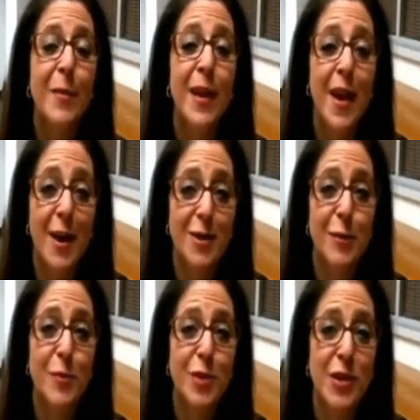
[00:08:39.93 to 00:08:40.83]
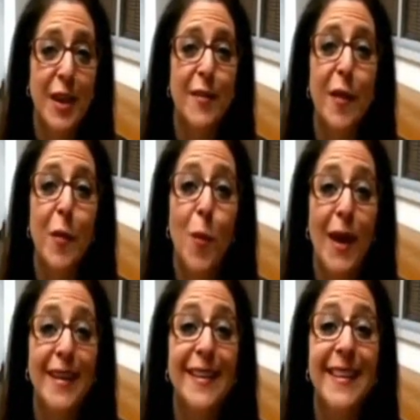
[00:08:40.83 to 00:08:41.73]
but 100% of our
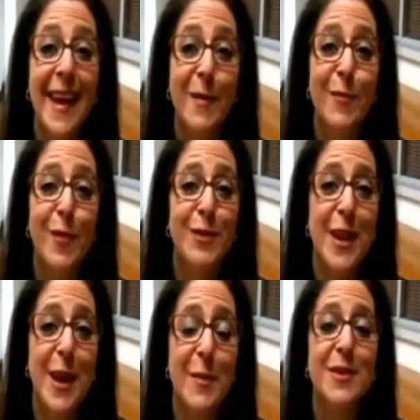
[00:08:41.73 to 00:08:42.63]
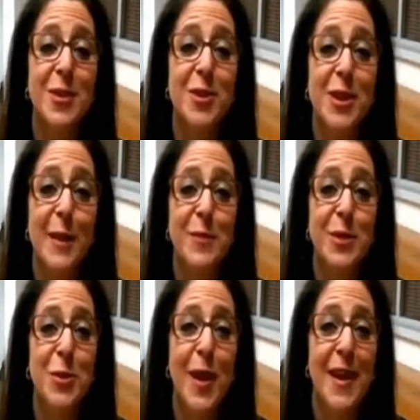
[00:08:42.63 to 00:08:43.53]
white lab-grown diamonds are type
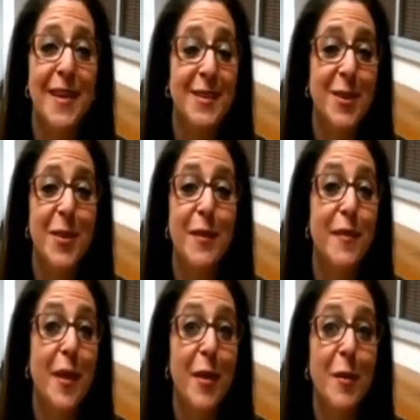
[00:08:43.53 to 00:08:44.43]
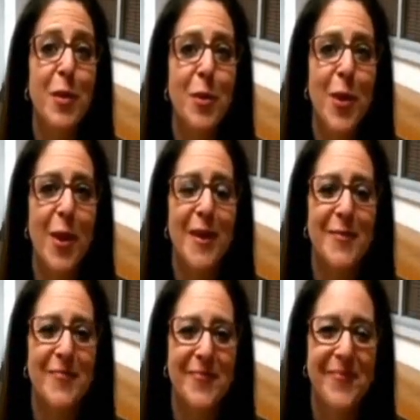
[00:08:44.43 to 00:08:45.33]
2A. So they're very pure.